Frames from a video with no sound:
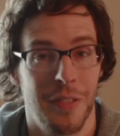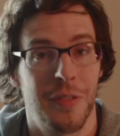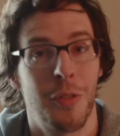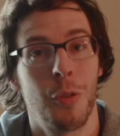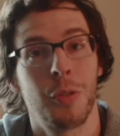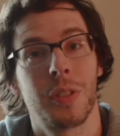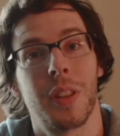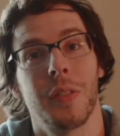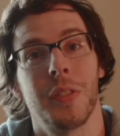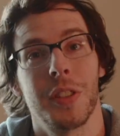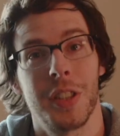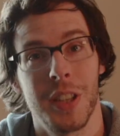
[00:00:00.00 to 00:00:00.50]

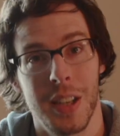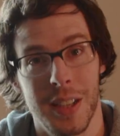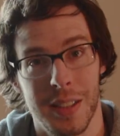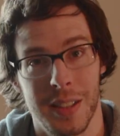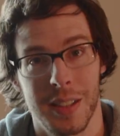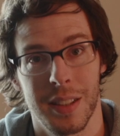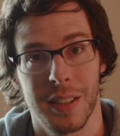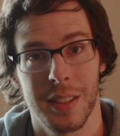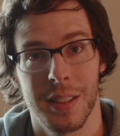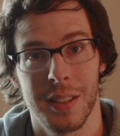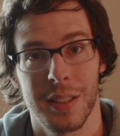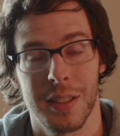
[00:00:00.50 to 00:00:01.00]
1/4 of a
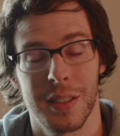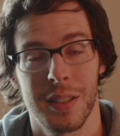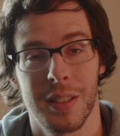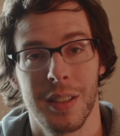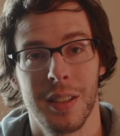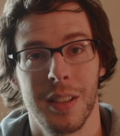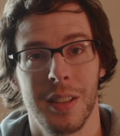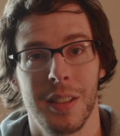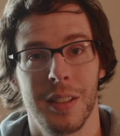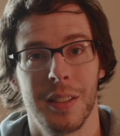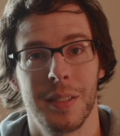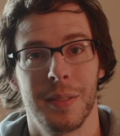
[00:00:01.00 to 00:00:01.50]
chance at least.
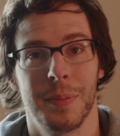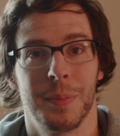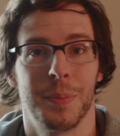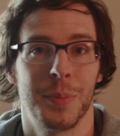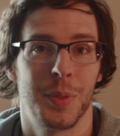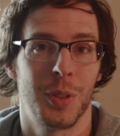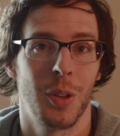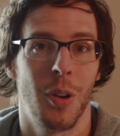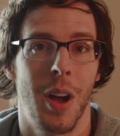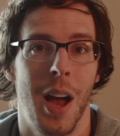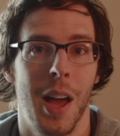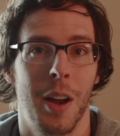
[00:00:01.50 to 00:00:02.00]

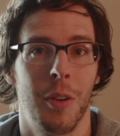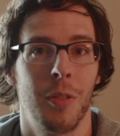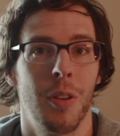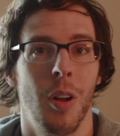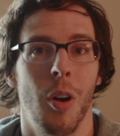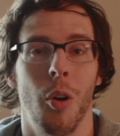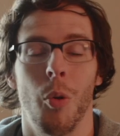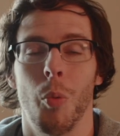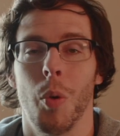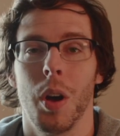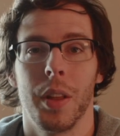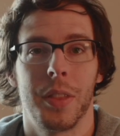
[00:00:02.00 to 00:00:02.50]
So I don't
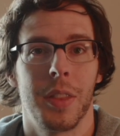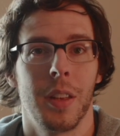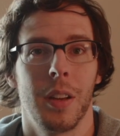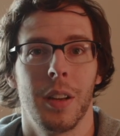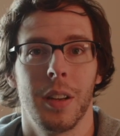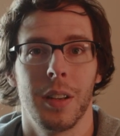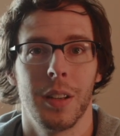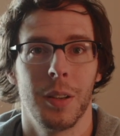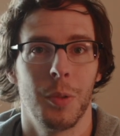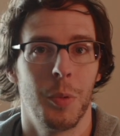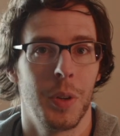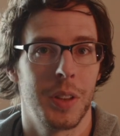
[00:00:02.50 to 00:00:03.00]
know what
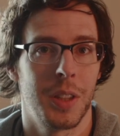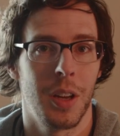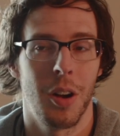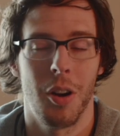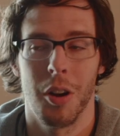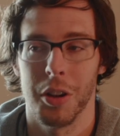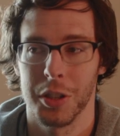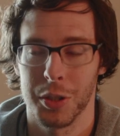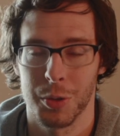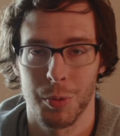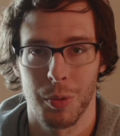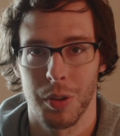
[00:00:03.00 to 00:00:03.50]
the
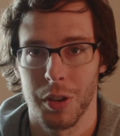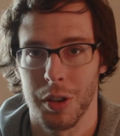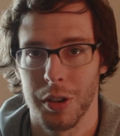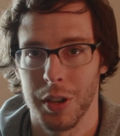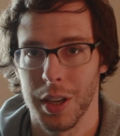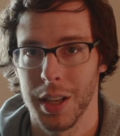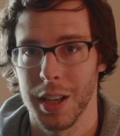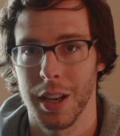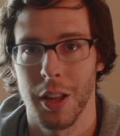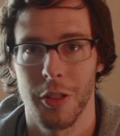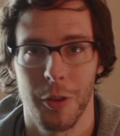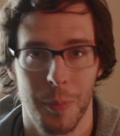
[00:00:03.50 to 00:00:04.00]
odds were
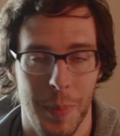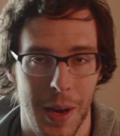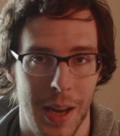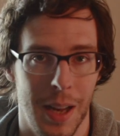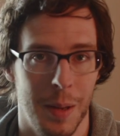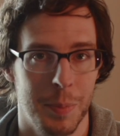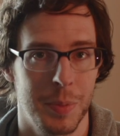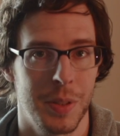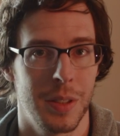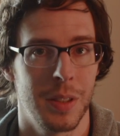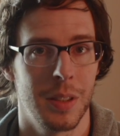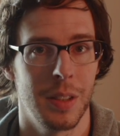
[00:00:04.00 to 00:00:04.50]
in other
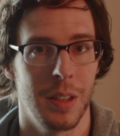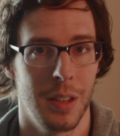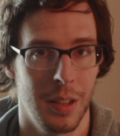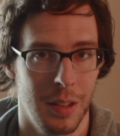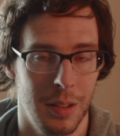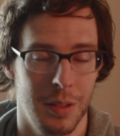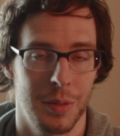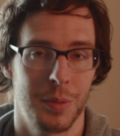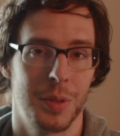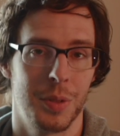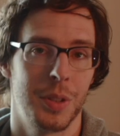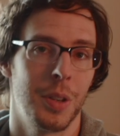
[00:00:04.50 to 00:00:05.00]
maps.
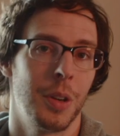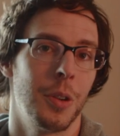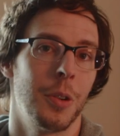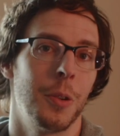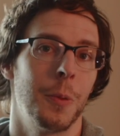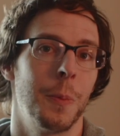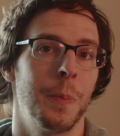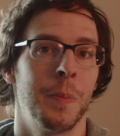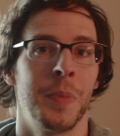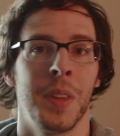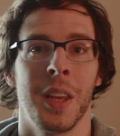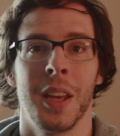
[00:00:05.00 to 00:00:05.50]

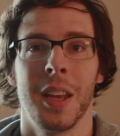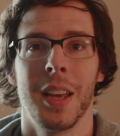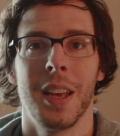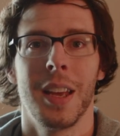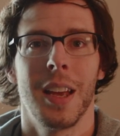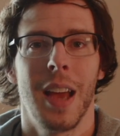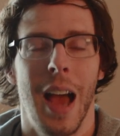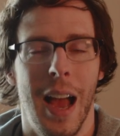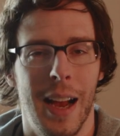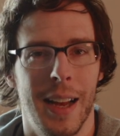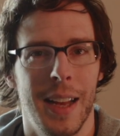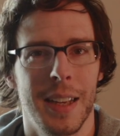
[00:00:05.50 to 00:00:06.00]
So
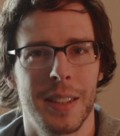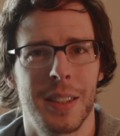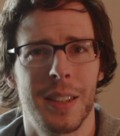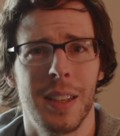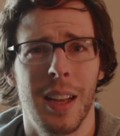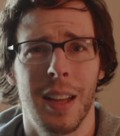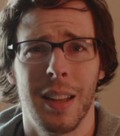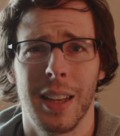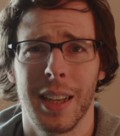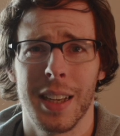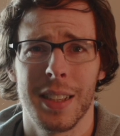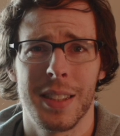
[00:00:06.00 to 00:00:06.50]
I guess,
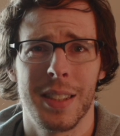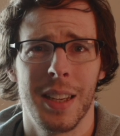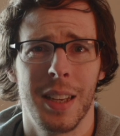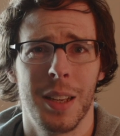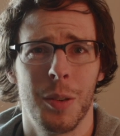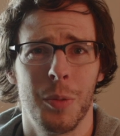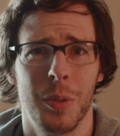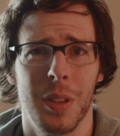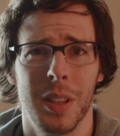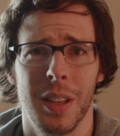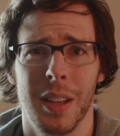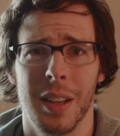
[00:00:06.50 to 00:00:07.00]
yeah, like I said,
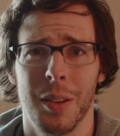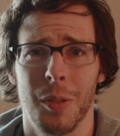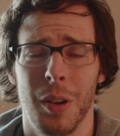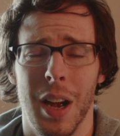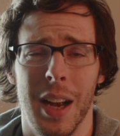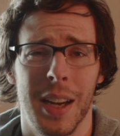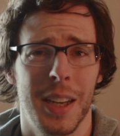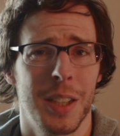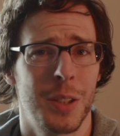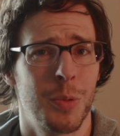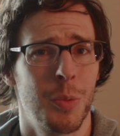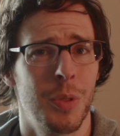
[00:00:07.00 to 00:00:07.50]

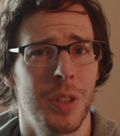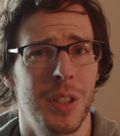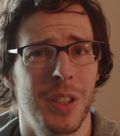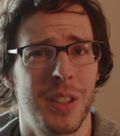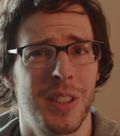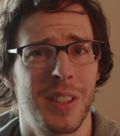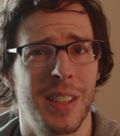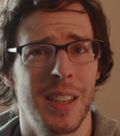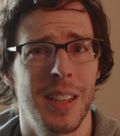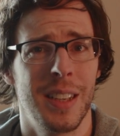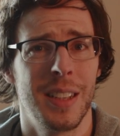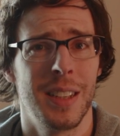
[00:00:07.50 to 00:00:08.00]
I guess we'll
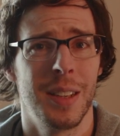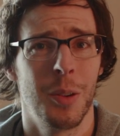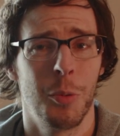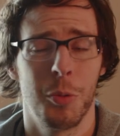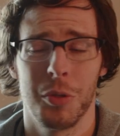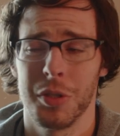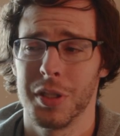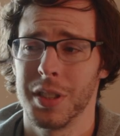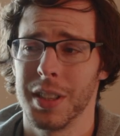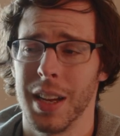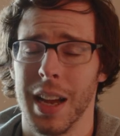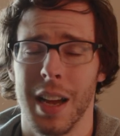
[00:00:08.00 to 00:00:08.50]

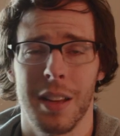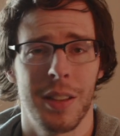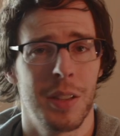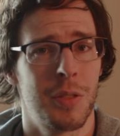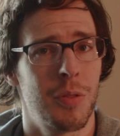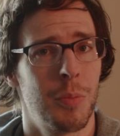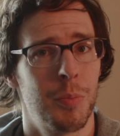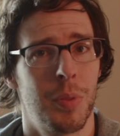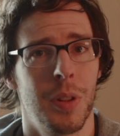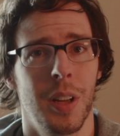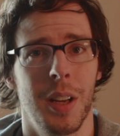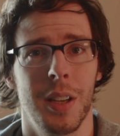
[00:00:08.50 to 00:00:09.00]
see how this
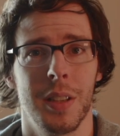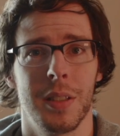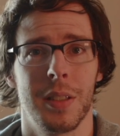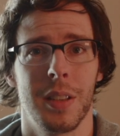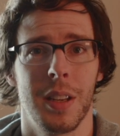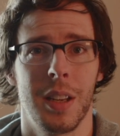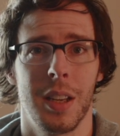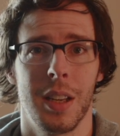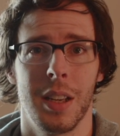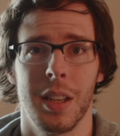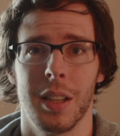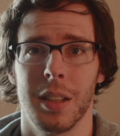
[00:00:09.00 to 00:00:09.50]
one plays,
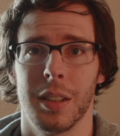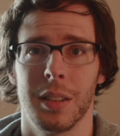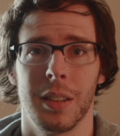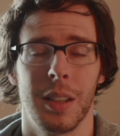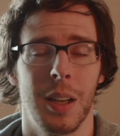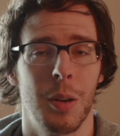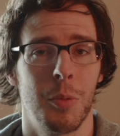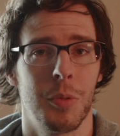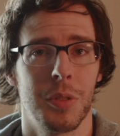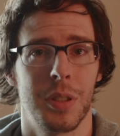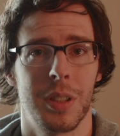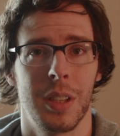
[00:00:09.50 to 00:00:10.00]
and
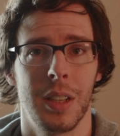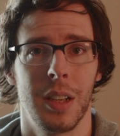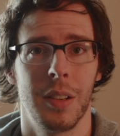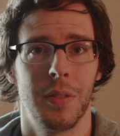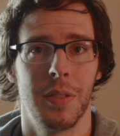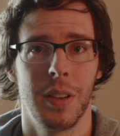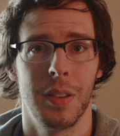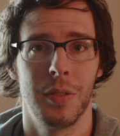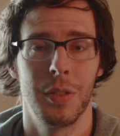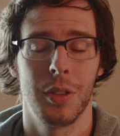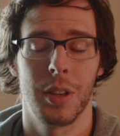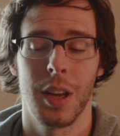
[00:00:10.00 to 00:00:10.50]
we'll see
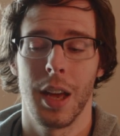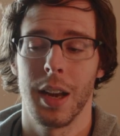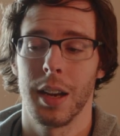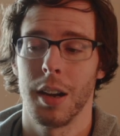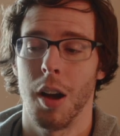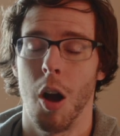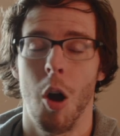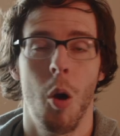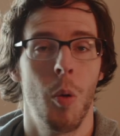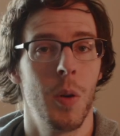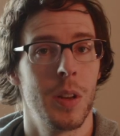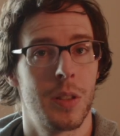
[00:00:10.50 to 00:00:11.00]
if you kind of
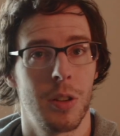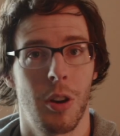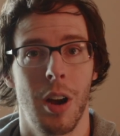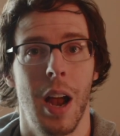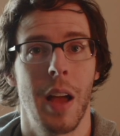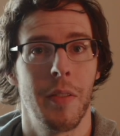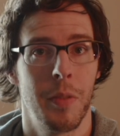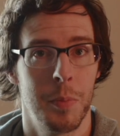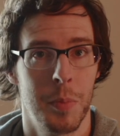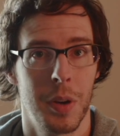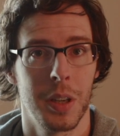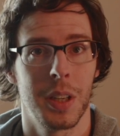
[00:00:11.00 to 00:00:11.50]
always are
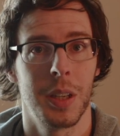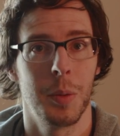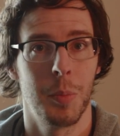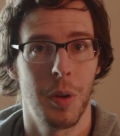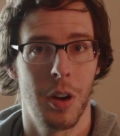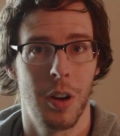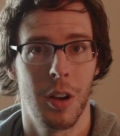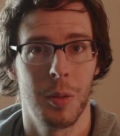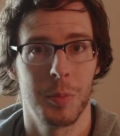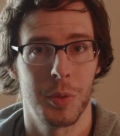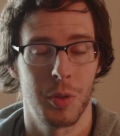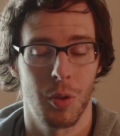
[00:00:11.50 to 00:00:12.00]
having monkey
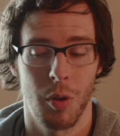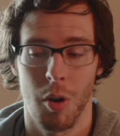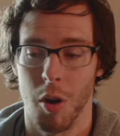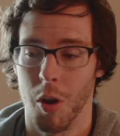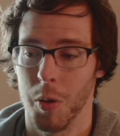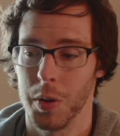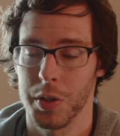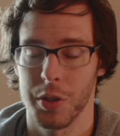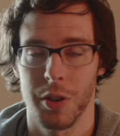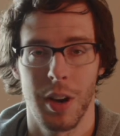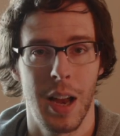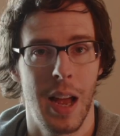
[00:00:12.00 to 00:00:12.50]
bombs, or
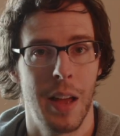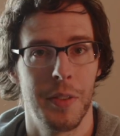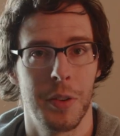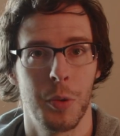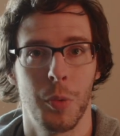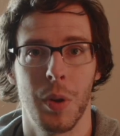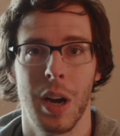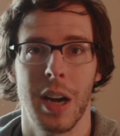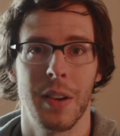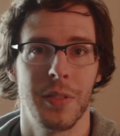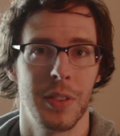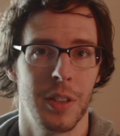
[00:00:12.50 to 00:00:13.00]
always are having
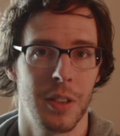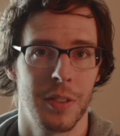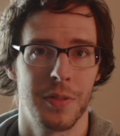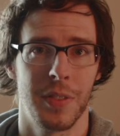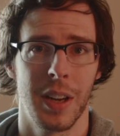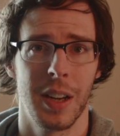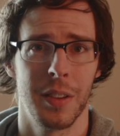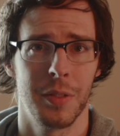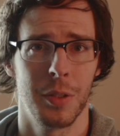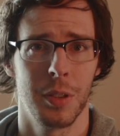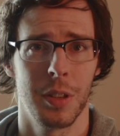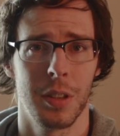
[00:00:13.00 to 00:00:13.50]
whatever your
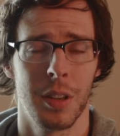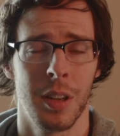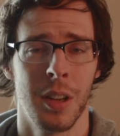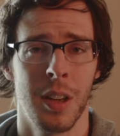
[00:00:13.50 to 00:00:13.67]
favorite